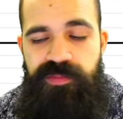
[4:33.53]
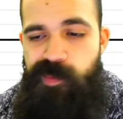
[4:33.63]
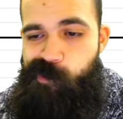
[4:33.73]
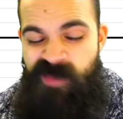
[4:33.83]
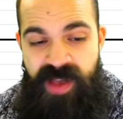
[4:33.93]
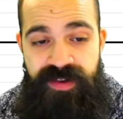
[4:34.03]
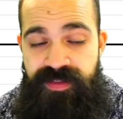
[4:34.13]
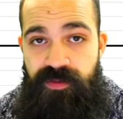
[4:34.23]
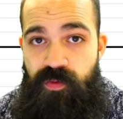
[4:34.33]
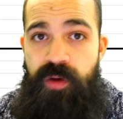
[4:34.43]
have
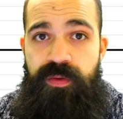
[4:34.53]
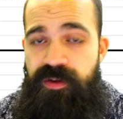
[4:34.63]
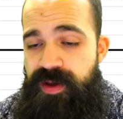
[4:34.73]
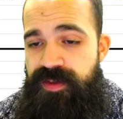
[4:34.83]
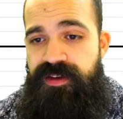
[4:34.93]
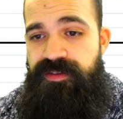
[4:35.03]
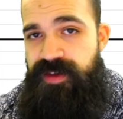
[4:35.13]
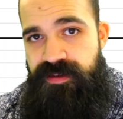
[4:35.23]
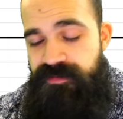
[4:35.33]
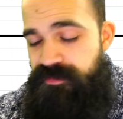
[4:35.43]
anything wrong with them. I think
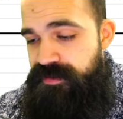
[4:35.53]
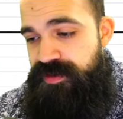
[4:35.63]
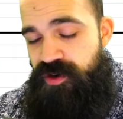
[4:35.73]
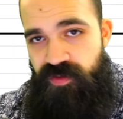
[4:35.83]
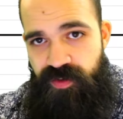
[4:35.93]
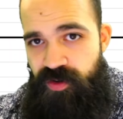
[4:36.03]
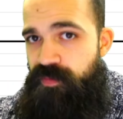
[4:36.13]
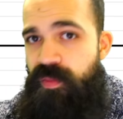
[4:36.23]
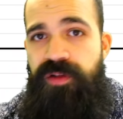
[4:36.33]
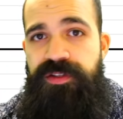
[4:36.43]
they, you know, they're
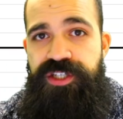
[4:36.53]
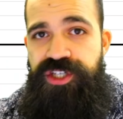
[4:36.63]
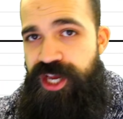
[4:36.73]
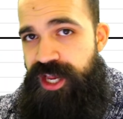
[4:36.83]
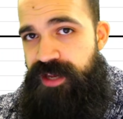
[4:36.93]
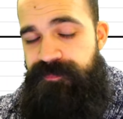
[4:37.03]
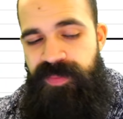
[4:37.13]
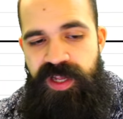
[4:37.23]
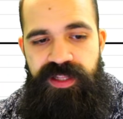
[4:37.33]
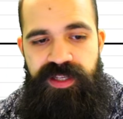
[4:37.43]
multi-chain
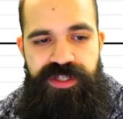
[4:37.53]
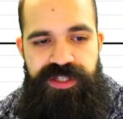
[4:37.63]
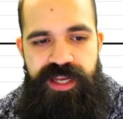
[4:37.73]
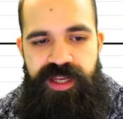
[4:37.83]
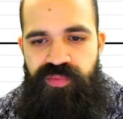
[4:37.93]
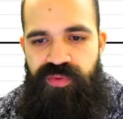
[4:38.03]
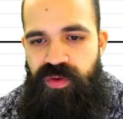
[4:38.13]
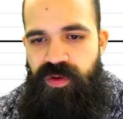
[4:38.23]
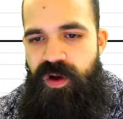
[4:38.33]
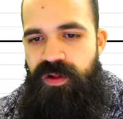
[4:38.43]
liquid staking
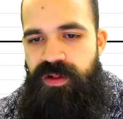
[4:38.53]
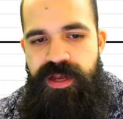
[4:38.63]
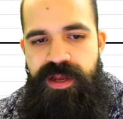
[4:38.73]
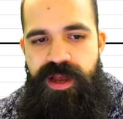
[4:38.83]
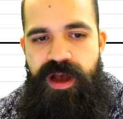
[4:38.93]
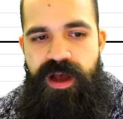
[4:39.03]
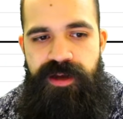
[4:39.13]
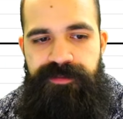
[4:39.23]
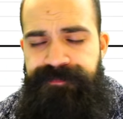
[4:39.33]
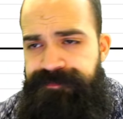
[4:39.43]
protocol.
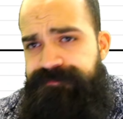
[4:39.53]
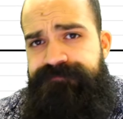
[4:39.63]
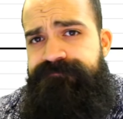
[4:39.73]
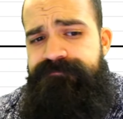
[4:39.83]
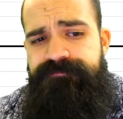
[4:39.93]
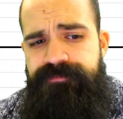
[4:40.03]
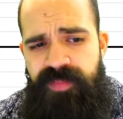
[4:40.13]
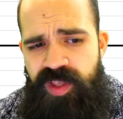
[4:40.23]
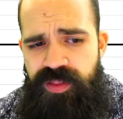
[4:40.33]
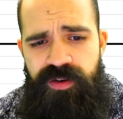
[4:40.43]
Uh,
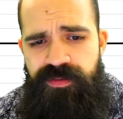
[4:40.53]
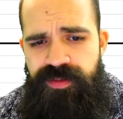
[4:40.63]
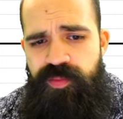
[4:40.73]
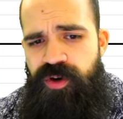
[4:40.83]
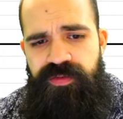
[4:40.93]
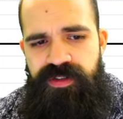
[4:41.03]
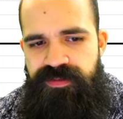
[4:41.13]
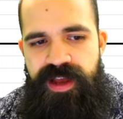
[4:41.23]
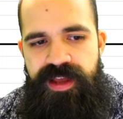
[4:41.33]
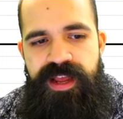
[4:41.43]
they're they're perfectly
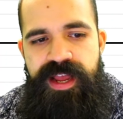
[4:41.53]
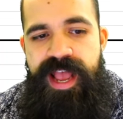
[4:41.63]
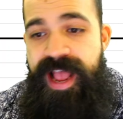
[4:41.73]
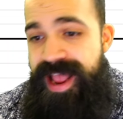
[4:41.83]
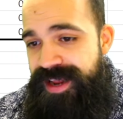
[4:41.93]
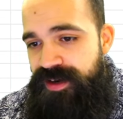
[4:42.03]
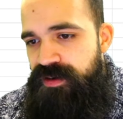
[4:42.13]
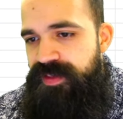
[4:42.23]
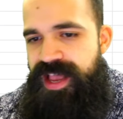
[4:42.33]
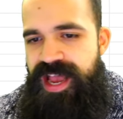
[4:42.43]
fine. Ankr,
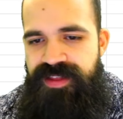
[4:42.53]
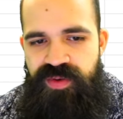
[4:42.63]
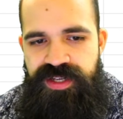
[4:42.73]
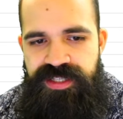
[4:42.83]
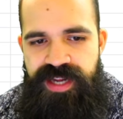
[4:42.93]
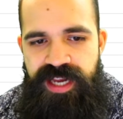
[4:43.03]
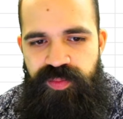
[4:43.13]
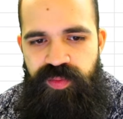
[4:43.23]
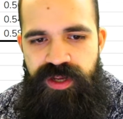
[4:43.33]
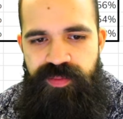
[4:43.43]
they had that recent
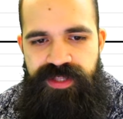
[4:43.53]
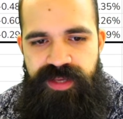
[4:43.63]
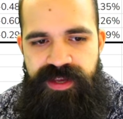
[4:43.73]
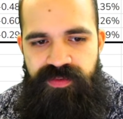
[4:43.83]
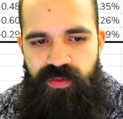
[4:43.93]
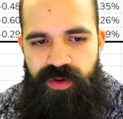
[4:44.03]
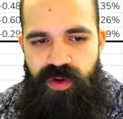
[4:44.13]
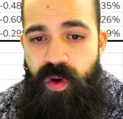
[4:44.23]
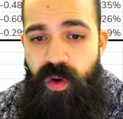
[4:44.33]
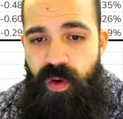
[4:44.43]
exploit, but they made everyone
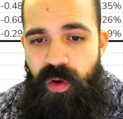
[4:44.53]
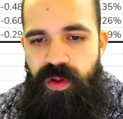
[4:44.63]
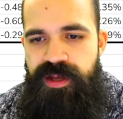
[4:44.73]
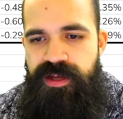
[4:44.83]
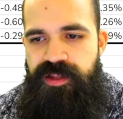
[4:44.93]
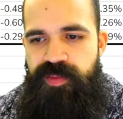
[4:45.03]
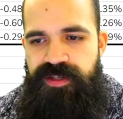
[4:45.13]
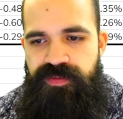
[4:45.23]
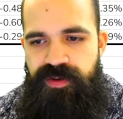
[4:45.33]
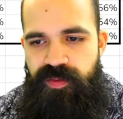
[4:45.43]
whole to the best
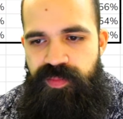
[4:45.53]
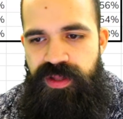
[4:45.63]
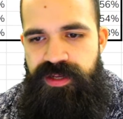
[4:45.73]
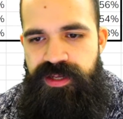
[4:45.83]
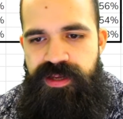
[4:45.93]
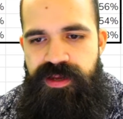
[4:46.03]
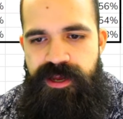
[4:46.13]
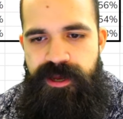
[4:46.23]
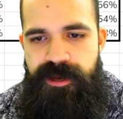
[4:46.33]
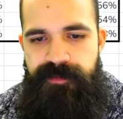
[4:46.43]
of their ability.
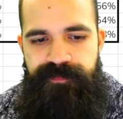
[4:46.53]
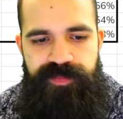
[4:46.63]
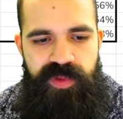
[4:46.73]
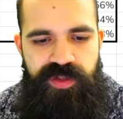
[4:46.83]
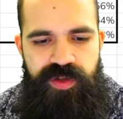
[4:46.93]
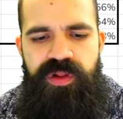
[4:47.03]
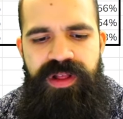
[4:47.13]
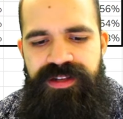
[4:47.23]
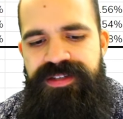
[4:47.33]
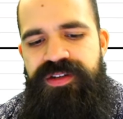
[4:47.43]
Um, so
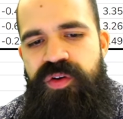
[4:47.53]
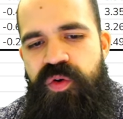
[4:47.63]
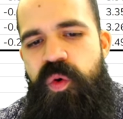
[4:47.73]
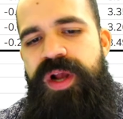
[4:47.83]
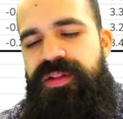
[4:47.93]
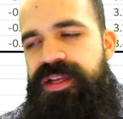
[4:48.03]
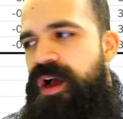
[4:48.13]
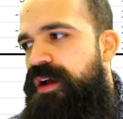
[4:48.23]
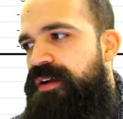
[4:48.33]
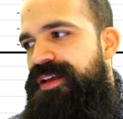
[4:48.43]
just quickly
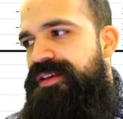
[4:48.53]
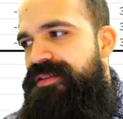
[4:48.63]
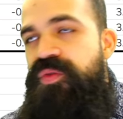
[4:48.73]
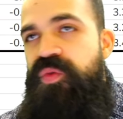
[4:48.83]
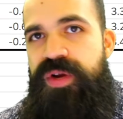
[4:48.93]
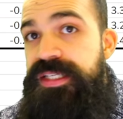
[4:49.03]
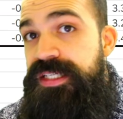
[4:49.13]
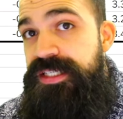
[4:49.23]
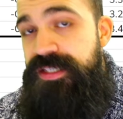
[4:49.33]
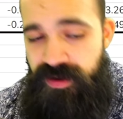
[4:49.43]
on like the
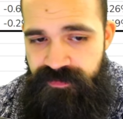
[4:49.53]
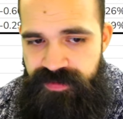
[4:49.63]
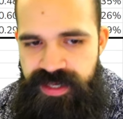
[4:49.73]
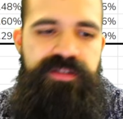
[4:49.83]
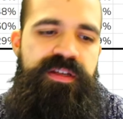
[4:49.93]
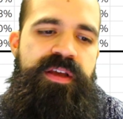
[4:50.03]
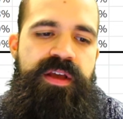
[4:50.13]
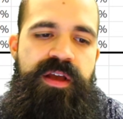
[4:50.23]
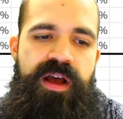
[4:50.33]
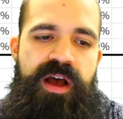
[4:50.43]
risks of these.
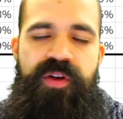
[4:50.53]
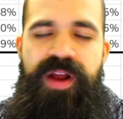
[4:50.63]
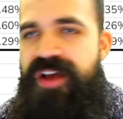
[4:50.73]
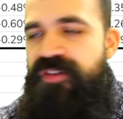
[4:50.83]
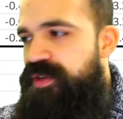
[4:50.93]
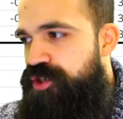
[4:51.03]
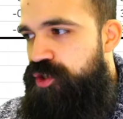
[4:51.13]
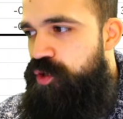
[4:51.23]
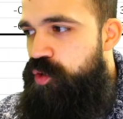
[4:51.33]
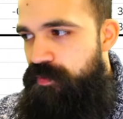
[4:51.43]
Uh, there have been
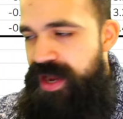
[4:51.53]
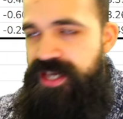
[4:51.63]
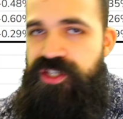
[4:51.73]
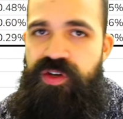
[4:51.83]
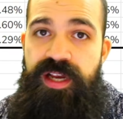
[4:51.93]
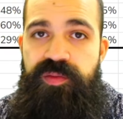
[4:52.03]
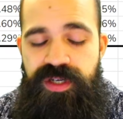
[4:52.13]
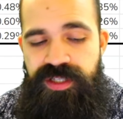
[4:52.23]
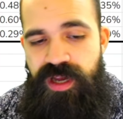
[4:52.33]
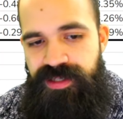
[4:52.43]
two major
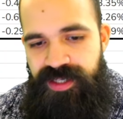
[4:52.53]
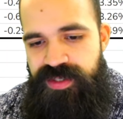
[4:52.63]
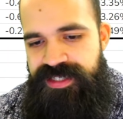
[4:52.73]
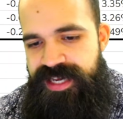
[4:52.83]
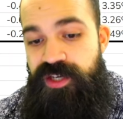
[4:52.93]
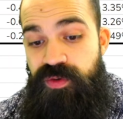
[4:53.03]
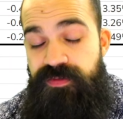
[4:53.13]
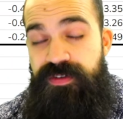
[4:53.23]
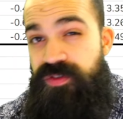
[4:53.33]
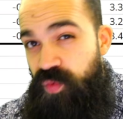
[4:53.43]
exploits on liquid stake
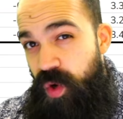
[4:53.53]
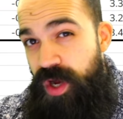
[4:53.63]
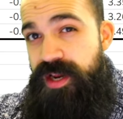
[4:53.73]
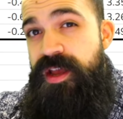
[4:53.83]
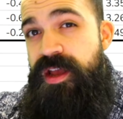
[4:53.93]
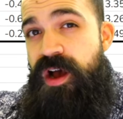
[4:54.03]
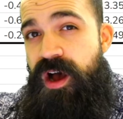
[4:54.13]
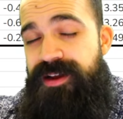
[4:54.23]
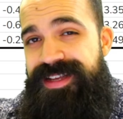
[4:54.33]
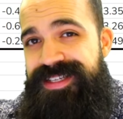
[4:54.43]
derivatives, one
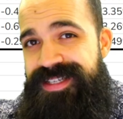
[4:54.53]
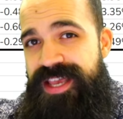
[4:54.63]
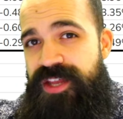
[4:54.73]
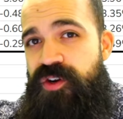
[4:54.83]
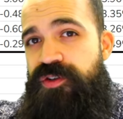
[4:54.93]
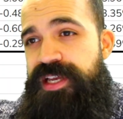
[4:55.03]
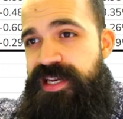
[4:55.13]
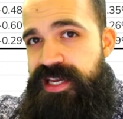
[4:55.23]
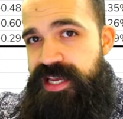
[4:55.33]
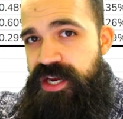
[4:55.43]
on Stader's
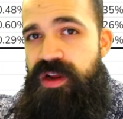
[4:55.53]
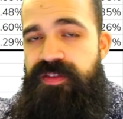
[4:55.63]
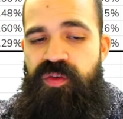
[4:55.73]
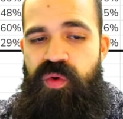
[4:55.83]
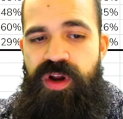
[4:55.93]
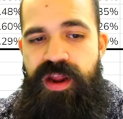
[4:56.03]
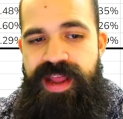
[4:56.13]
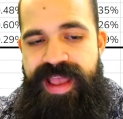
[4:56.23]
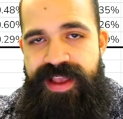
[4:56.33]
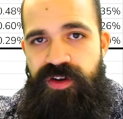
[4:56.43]
near and the other one on
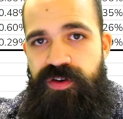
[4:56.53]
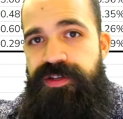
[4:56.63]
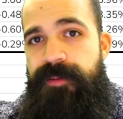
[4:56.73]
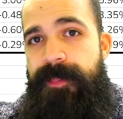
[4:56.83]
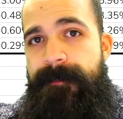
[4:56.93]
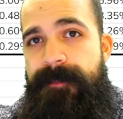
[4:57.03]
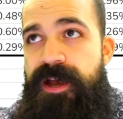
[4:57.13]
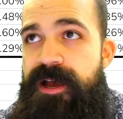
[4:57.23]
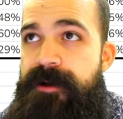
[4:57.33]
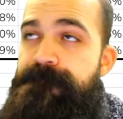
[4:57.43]
Ankr's,
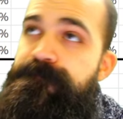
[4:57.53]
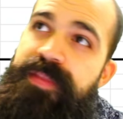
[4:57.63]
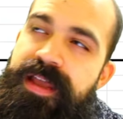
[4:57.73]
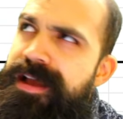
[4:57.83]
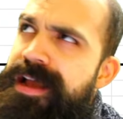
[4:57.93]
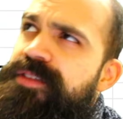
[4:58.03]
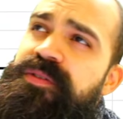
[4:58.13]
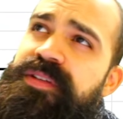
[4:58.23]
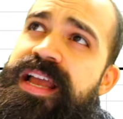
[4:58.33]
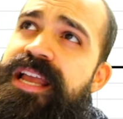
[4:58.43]
uh, I think it
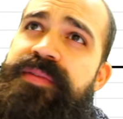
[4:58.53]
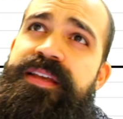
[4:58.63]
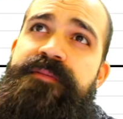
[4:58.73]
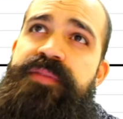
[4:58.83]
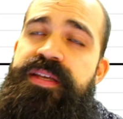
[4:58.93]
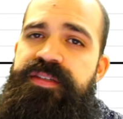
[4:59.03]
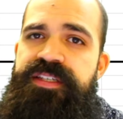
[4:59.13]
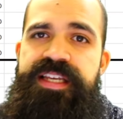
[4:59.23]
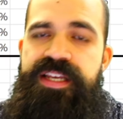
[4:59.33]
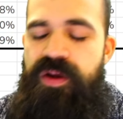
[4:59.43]
was A, B, and B,
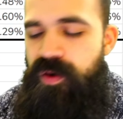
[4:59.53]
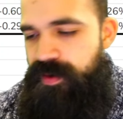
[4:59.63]
C, or it was